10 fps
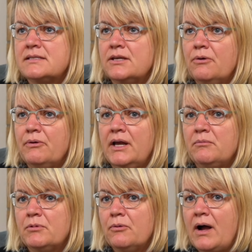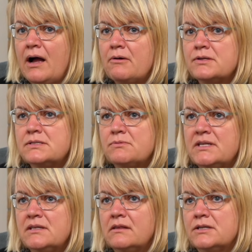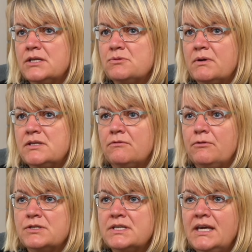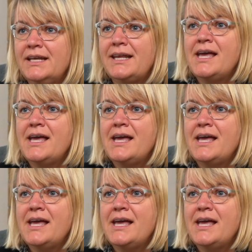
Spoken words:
in Ukraine broke out, 2013-2014,